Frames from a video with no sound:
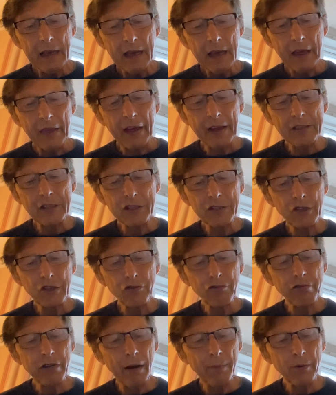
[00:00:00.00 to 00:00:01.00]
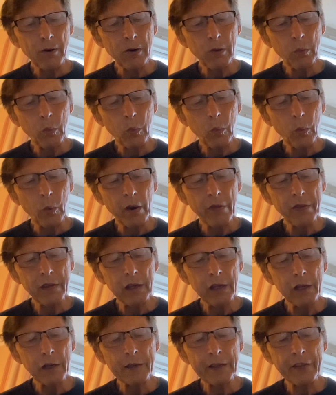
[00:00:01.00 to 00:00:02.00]
That is the trouble with
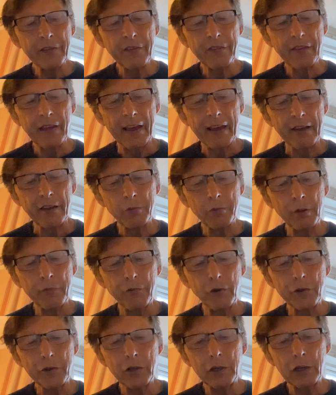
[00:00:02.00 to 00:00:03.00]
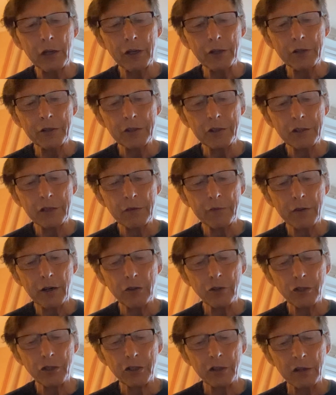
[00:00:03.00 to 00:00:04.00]
learning sex before you learn
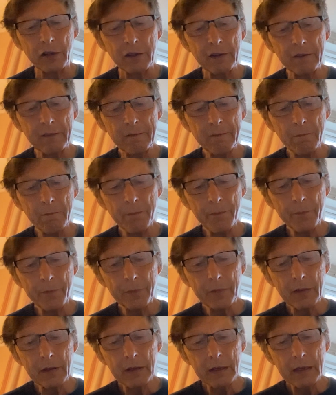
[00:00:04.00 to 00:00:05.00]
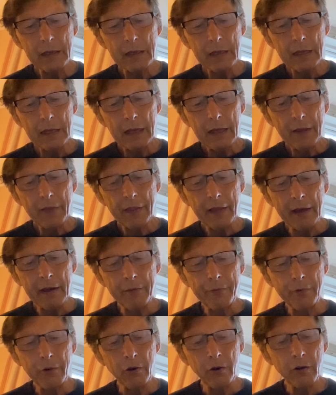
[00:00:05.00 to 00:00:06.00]
devotion.
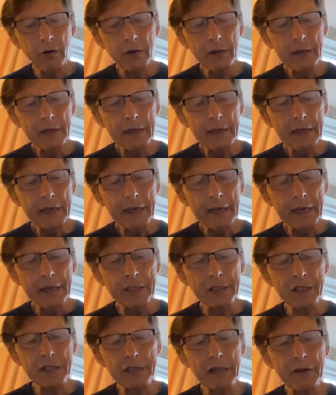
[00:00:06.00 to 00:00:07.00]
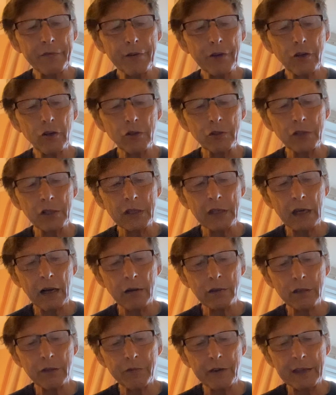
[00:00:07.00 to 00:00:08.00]
Therefore, it is difficult to
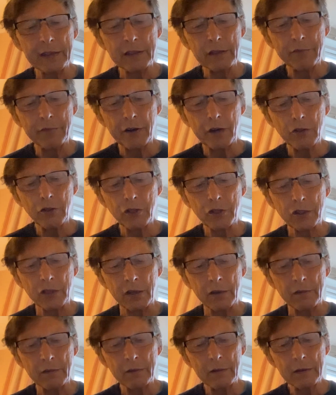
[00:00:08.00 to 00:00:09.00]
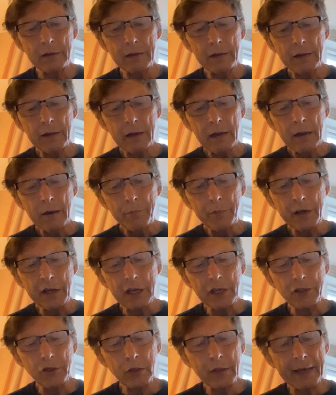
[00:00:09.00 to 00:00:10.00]
cultivate devotion
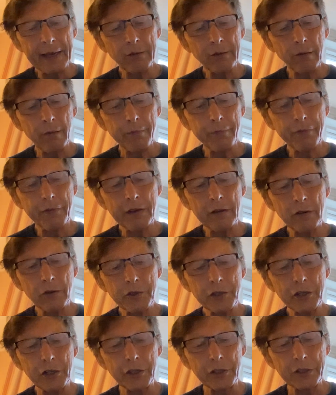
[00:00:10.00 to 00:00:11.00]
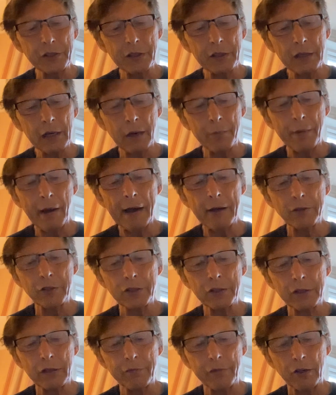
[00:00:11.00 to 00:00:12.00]
because you cannot feel good about
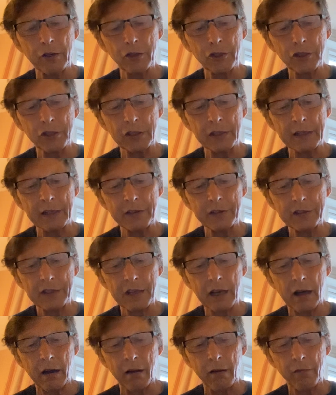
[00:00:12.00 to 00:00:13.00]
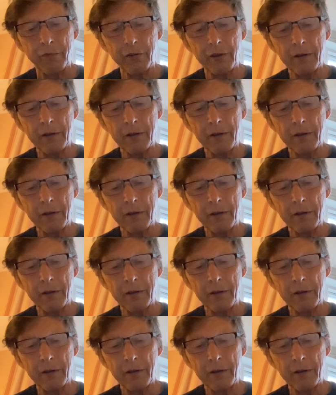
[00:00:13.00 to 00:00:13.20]
devotion itself